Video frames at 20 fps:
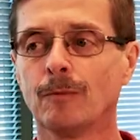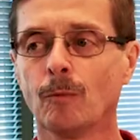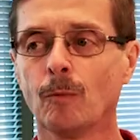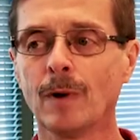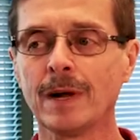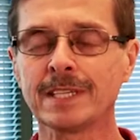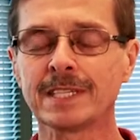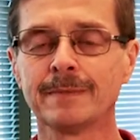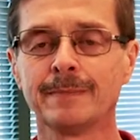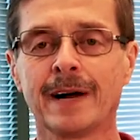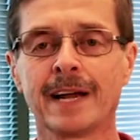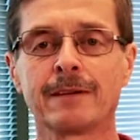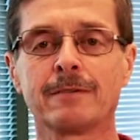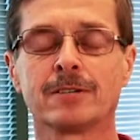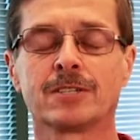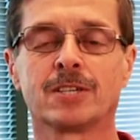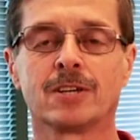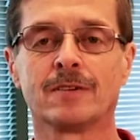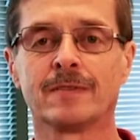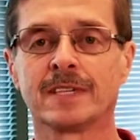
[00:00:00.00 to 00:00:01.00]
What's a
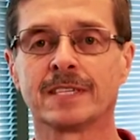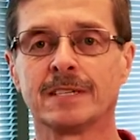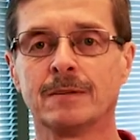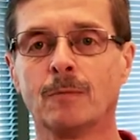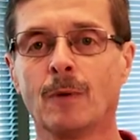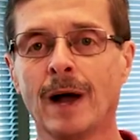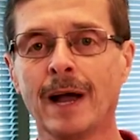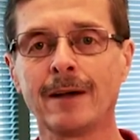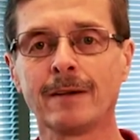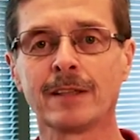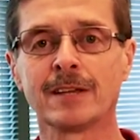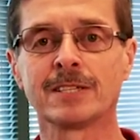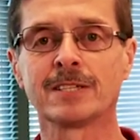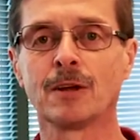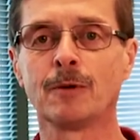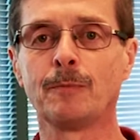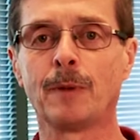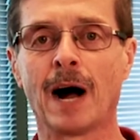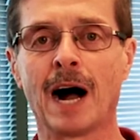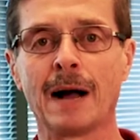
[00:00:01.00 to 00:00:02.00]
microservice and why are they
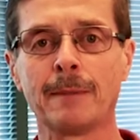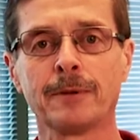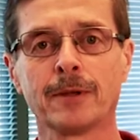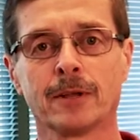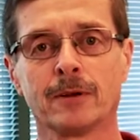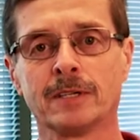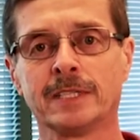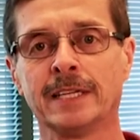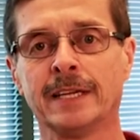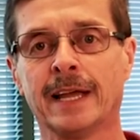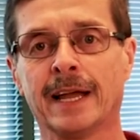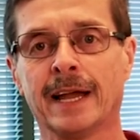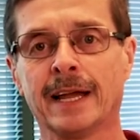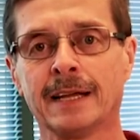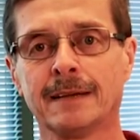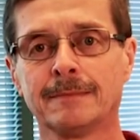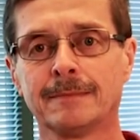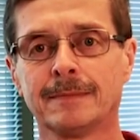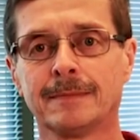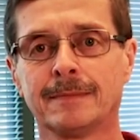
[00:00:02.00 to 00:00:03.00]
so popular today?